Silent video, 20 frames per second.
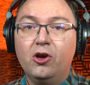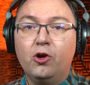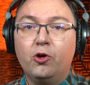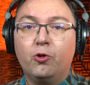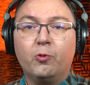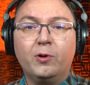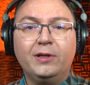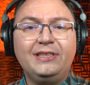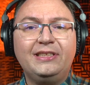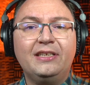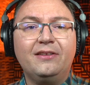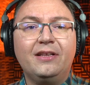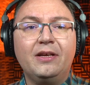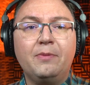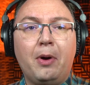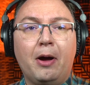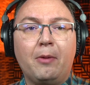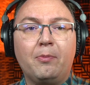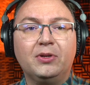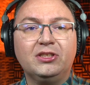who recently
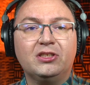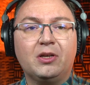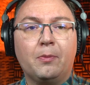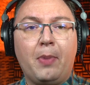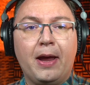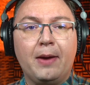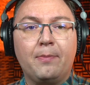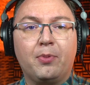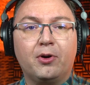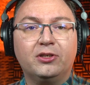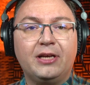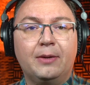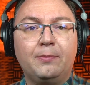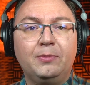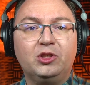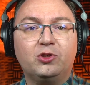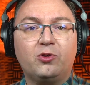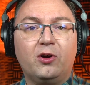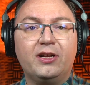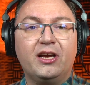published a paper
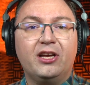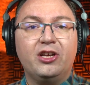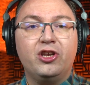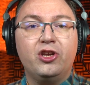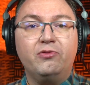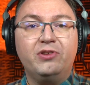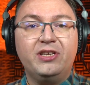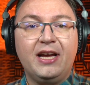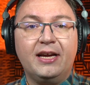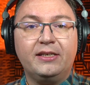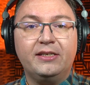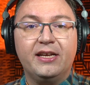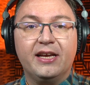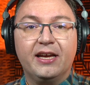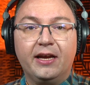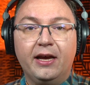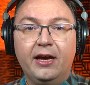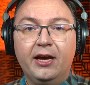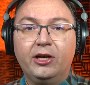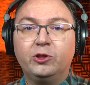demonstrating a new
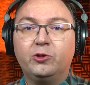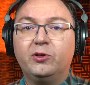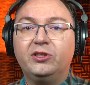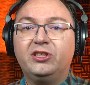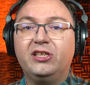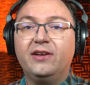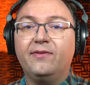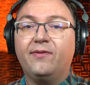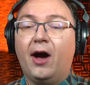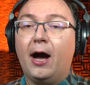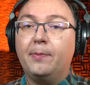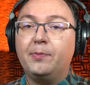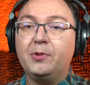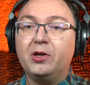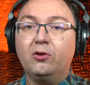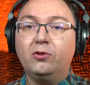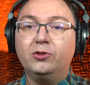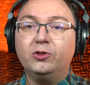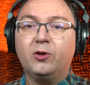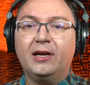technique to achieve
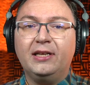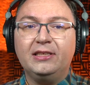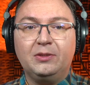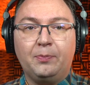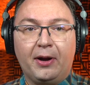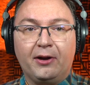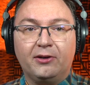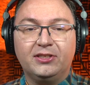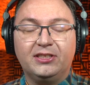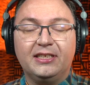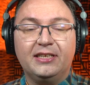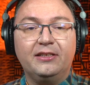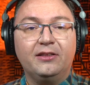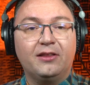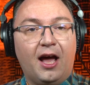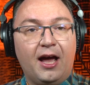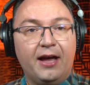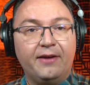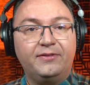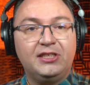optical transparency in
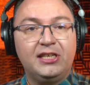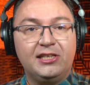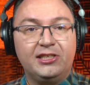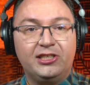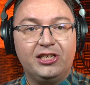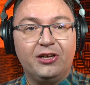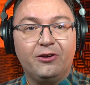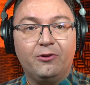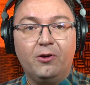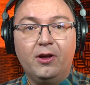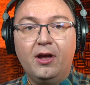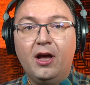live tissue,